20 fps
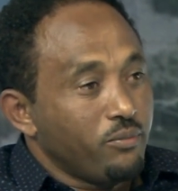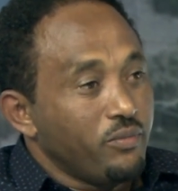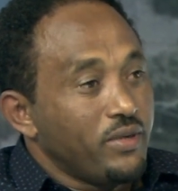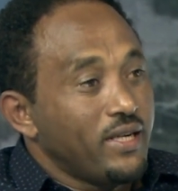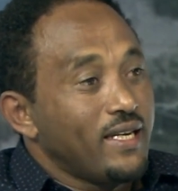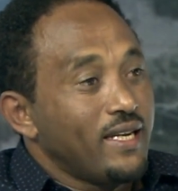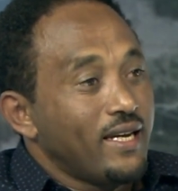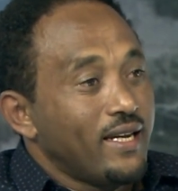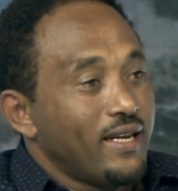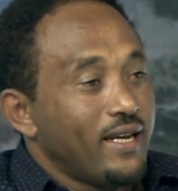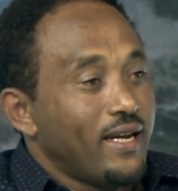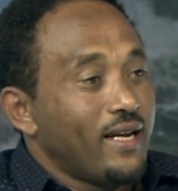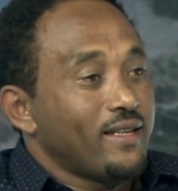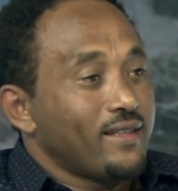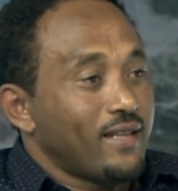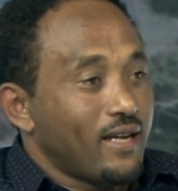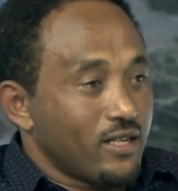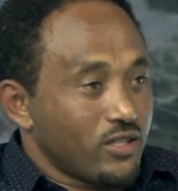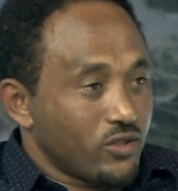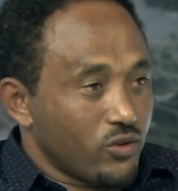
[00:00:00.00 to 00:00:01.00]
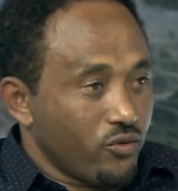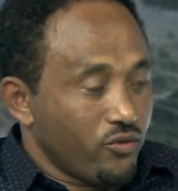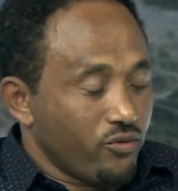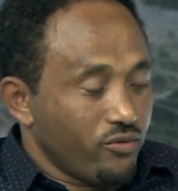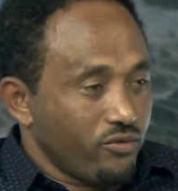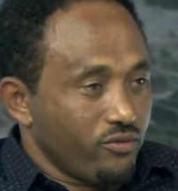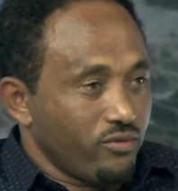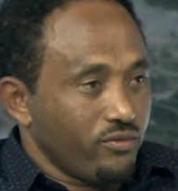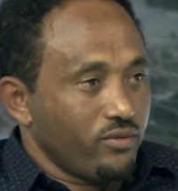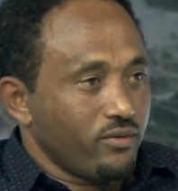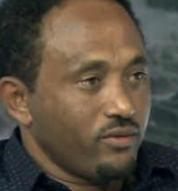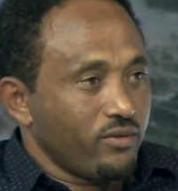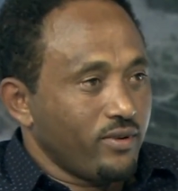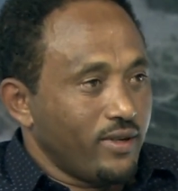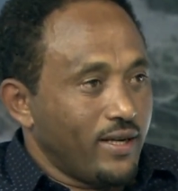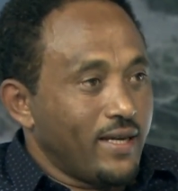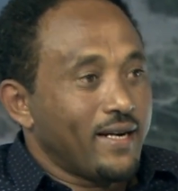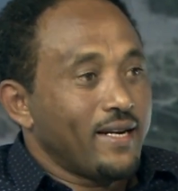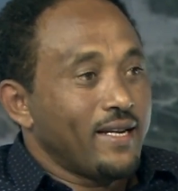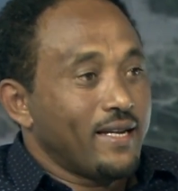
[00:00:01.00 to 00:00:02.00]
million hectares of
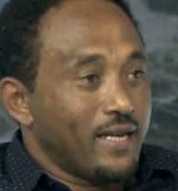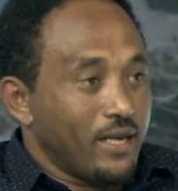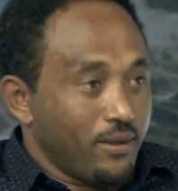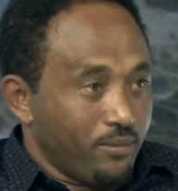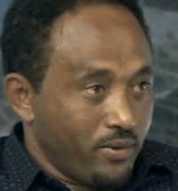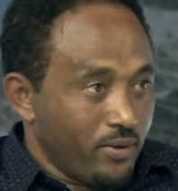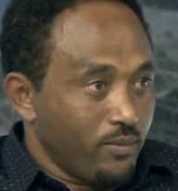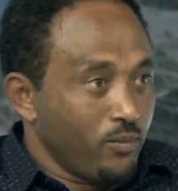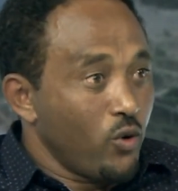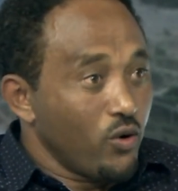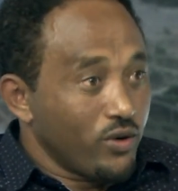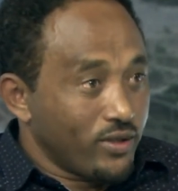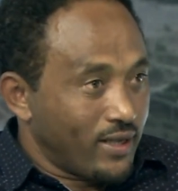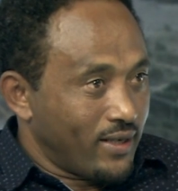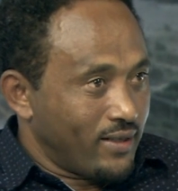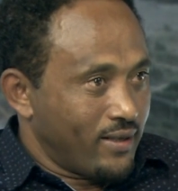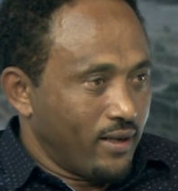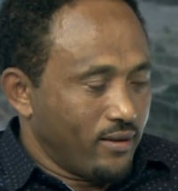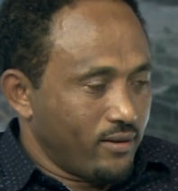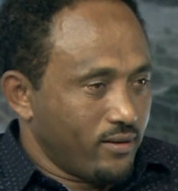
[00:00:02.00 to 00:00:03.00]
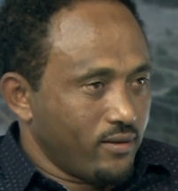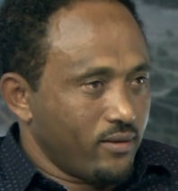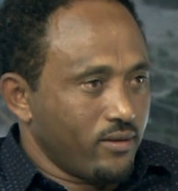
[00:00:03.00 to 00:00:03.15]
irrigable. More than that.